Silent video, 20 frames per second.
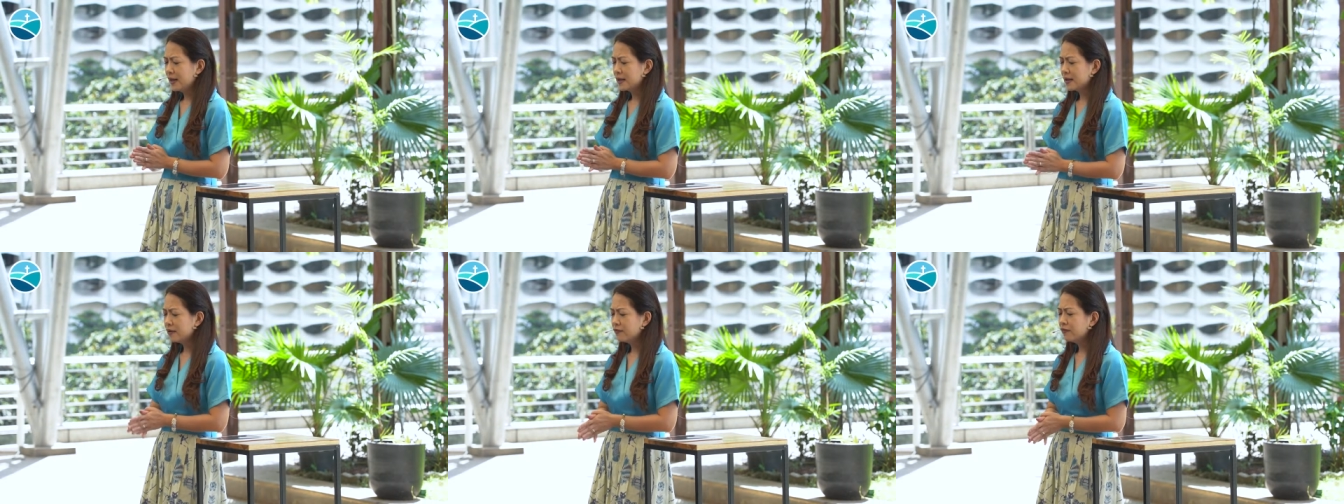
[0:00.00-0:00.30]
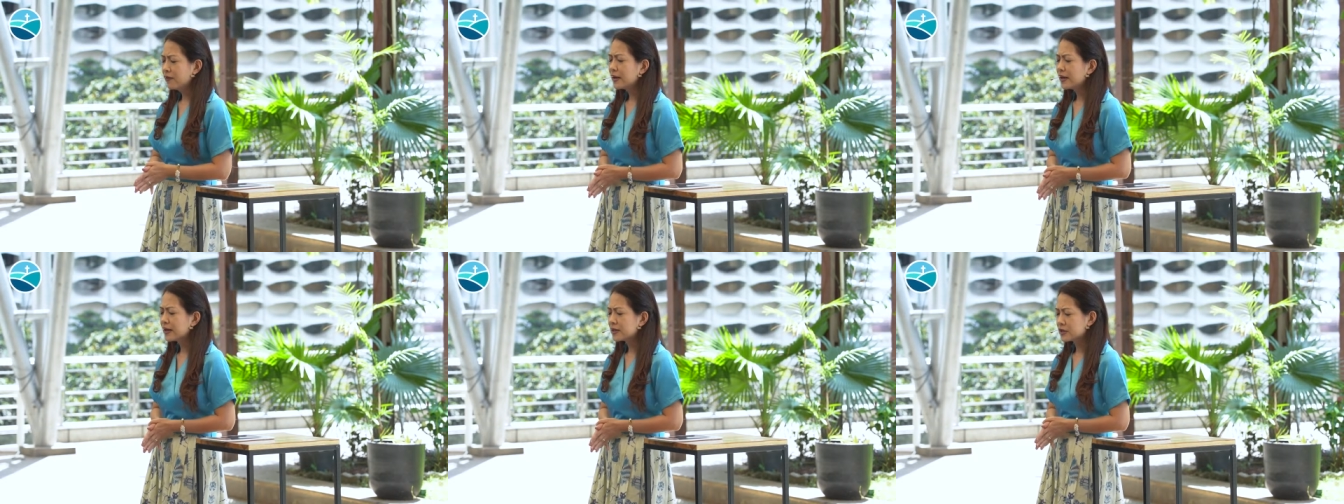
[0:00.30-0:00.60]

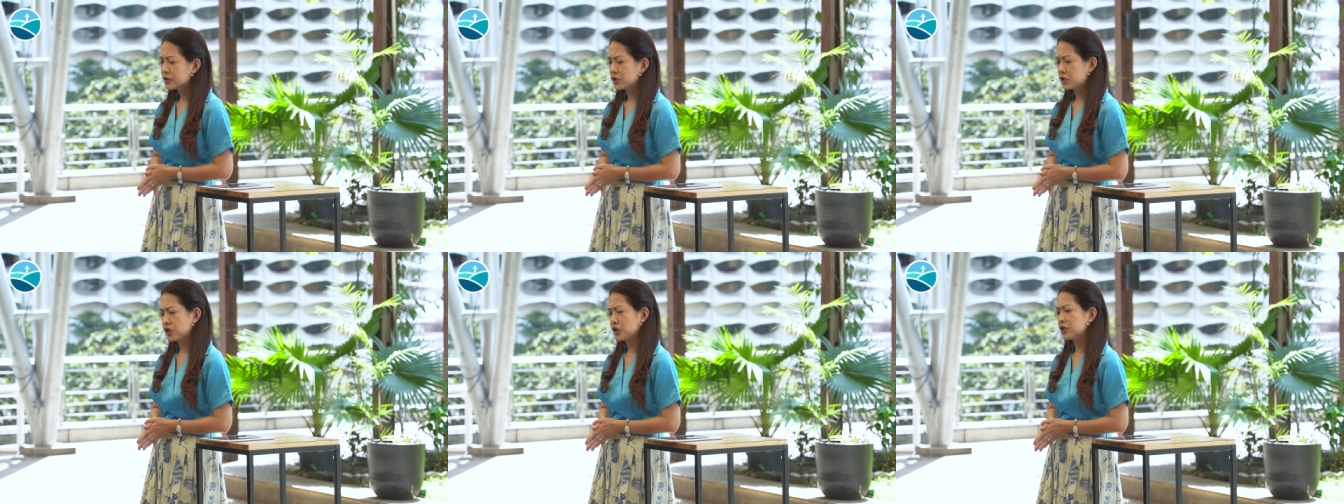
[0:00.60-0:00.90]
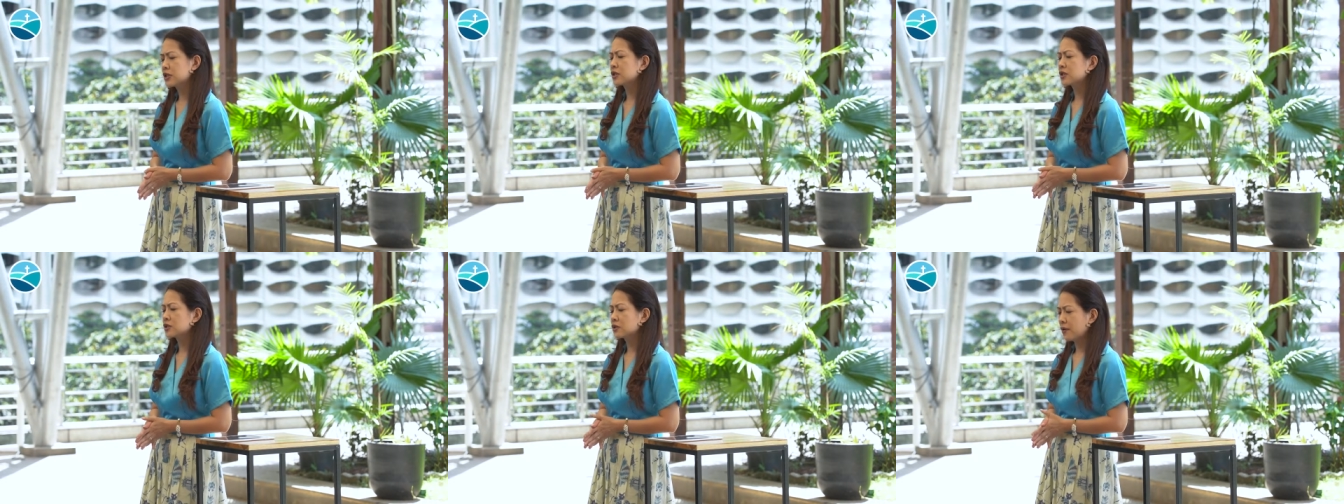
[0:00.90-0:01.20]
giving us
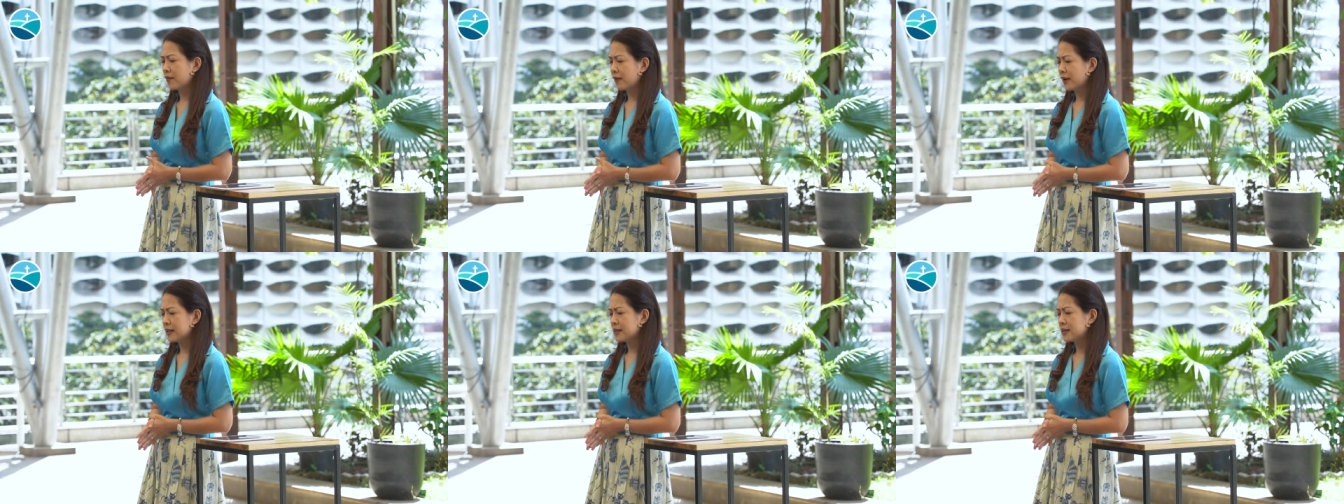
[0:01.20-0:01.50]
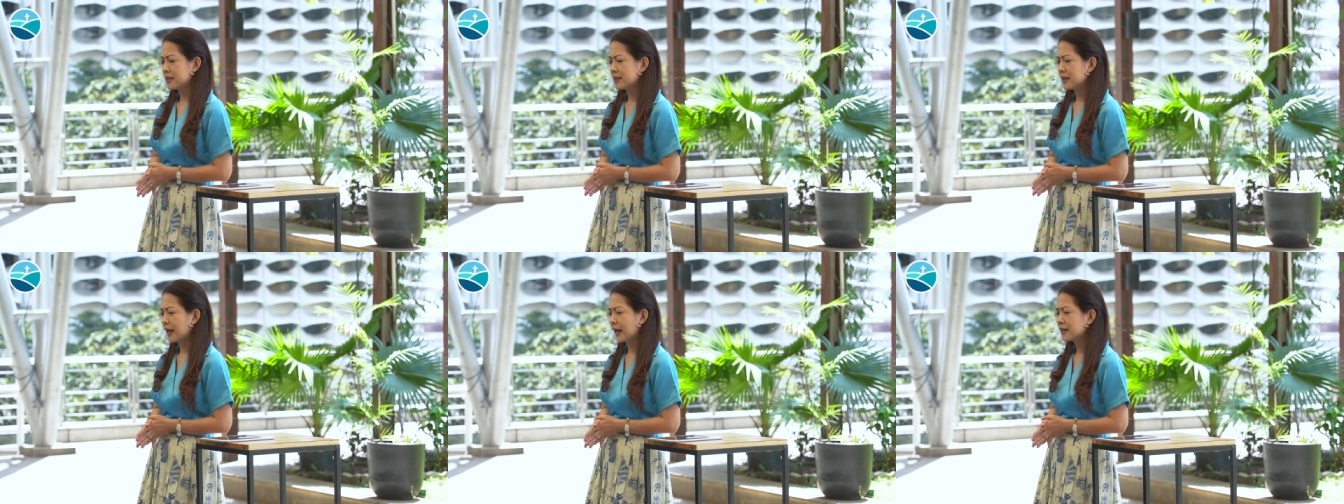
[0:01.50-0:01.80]
jesus
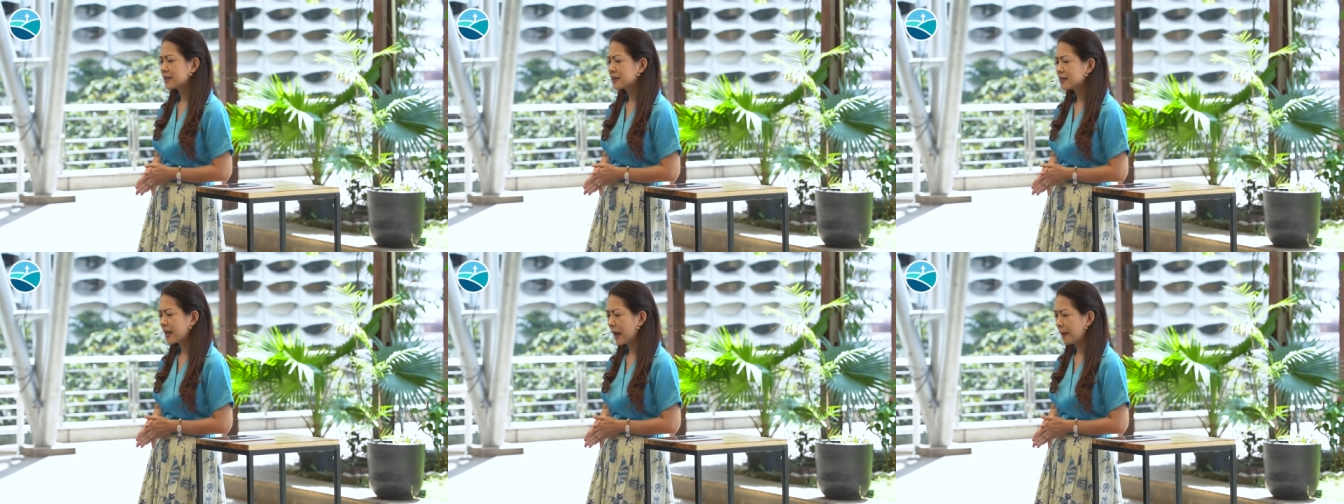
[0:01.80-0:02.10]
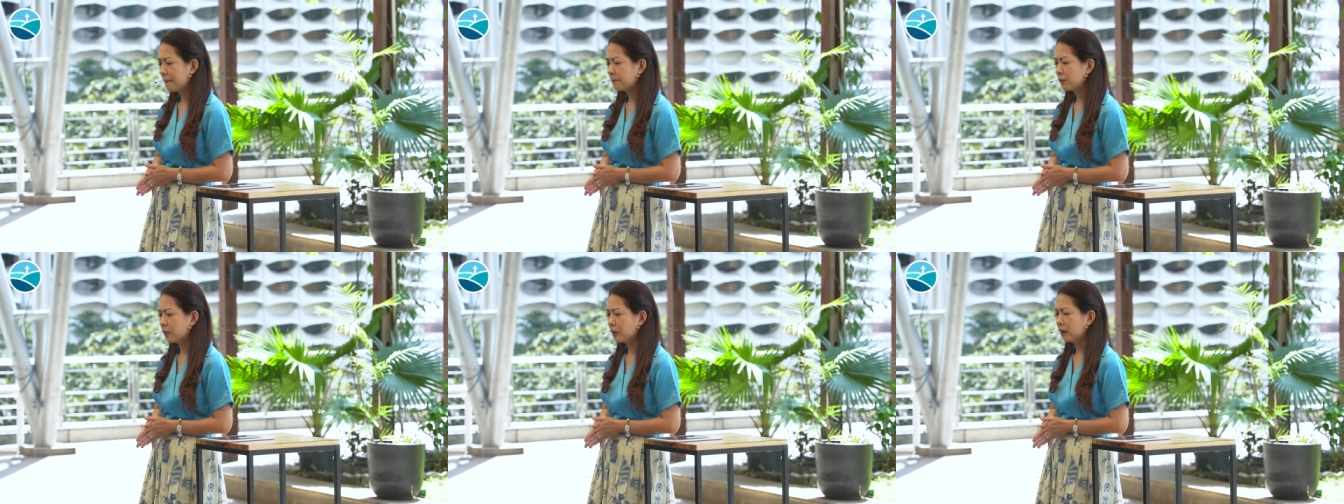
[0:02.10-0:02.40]
christ the
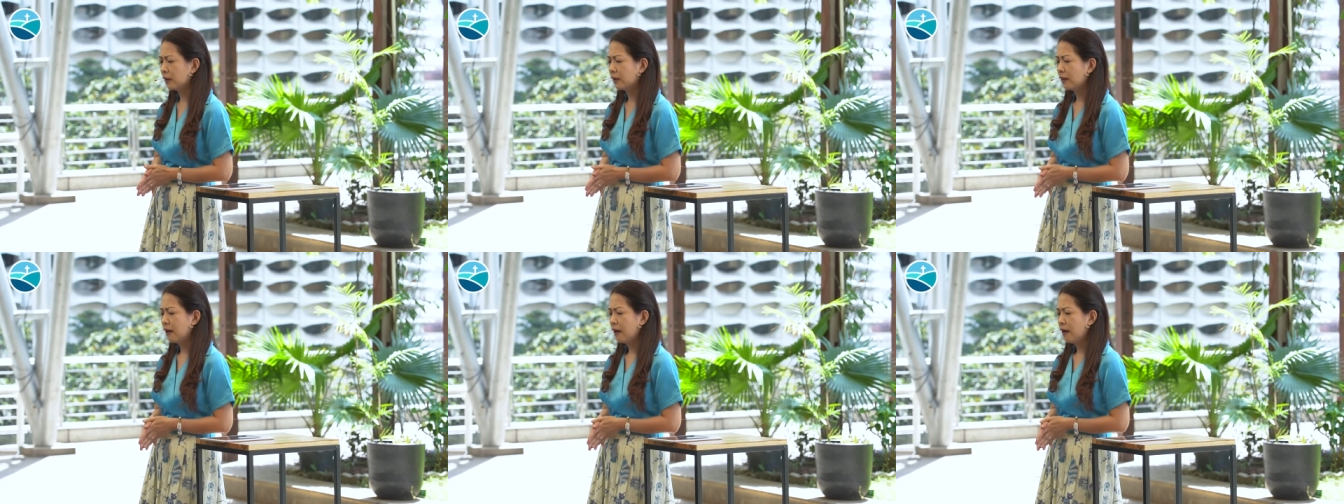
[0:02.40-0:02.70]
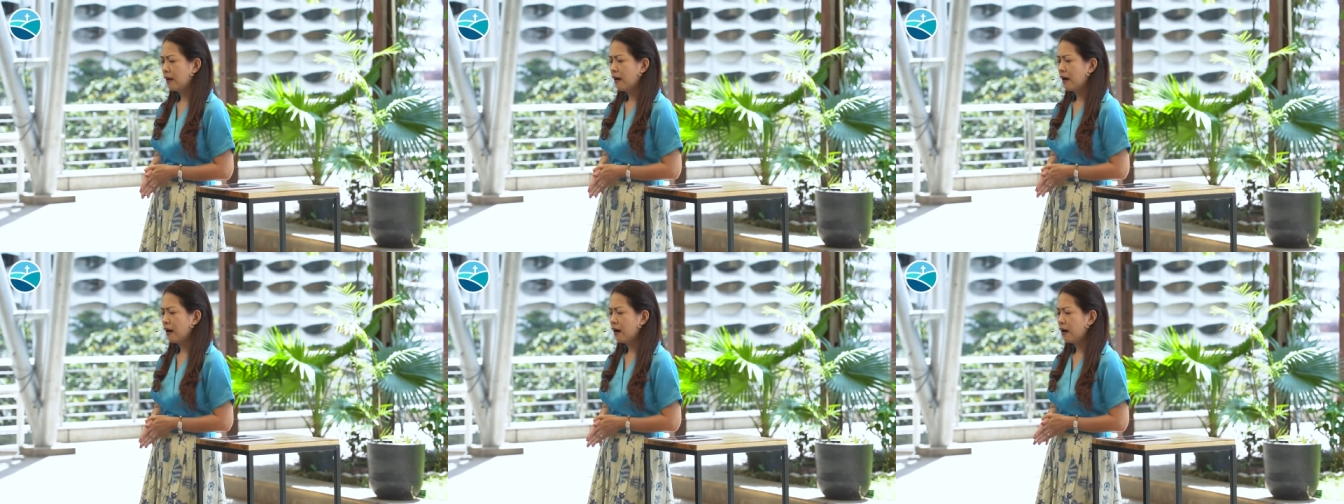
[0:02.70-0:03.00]
example
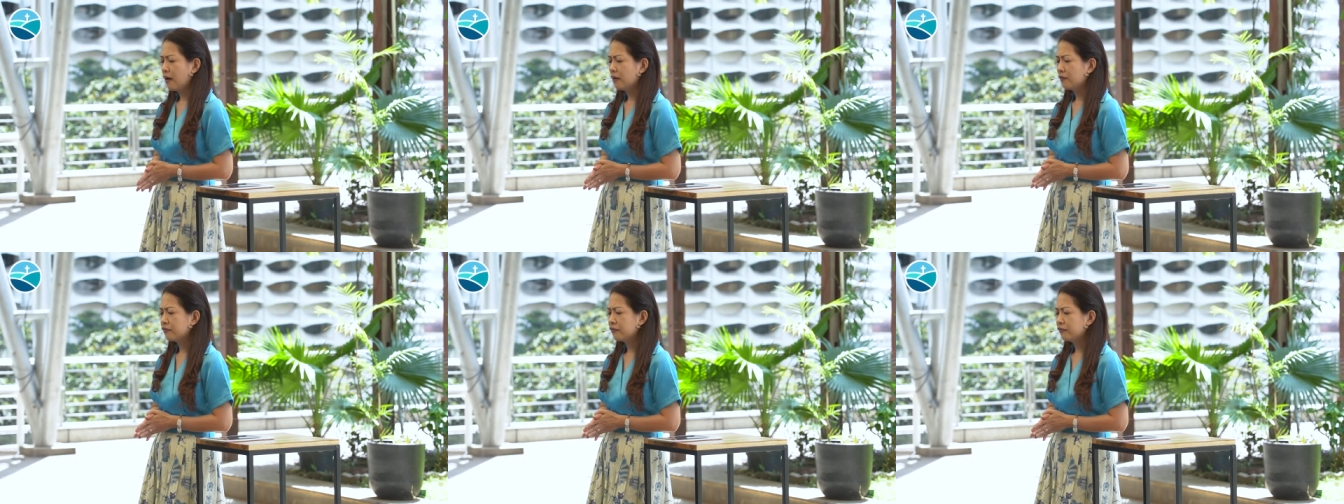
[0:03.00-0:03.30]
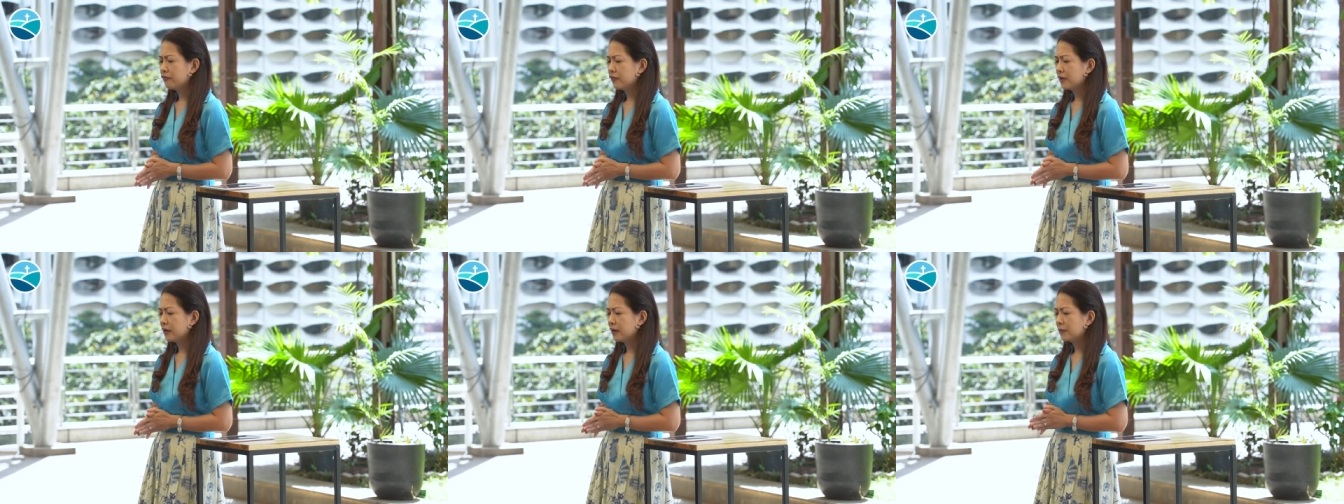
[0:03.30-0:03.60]

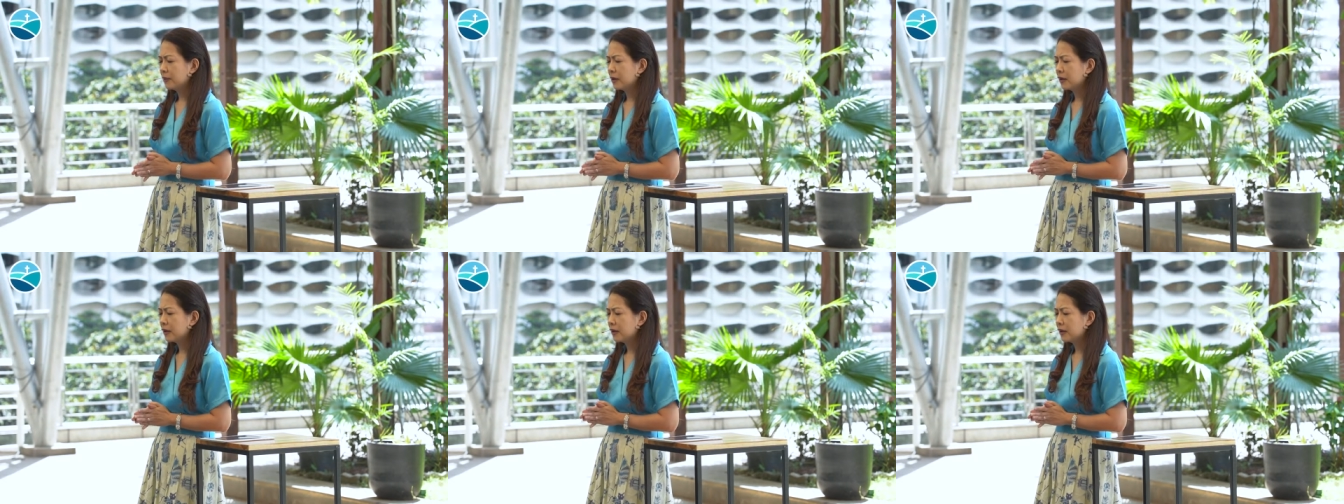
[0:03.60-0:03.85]
of, of